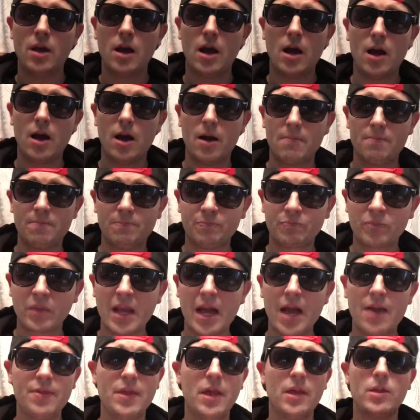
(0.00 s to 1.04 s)
And
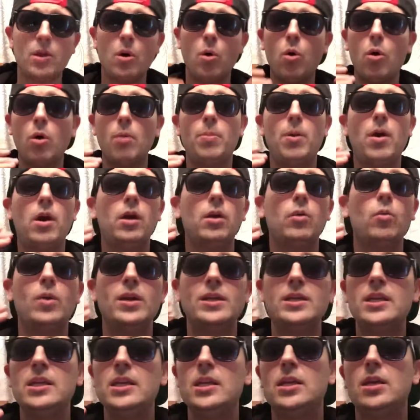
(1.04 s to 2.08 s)
then the whole part when
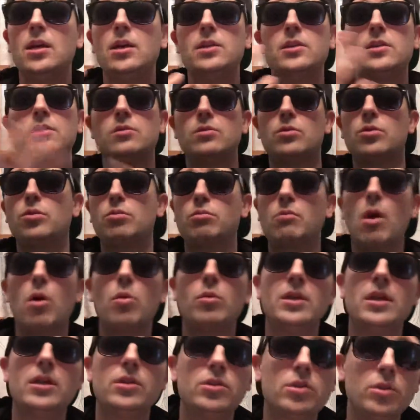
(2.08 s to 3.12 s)
he gets
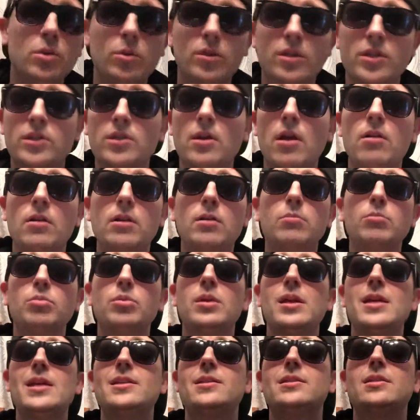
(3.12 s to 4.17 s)
thrown into the sunken
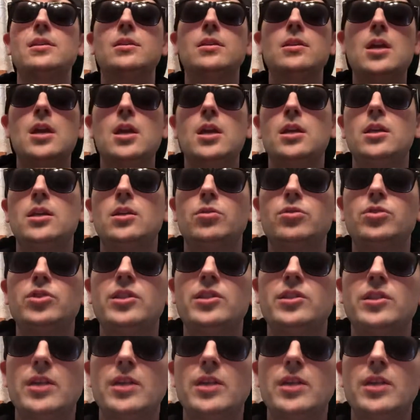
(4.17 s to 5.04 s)
place and, she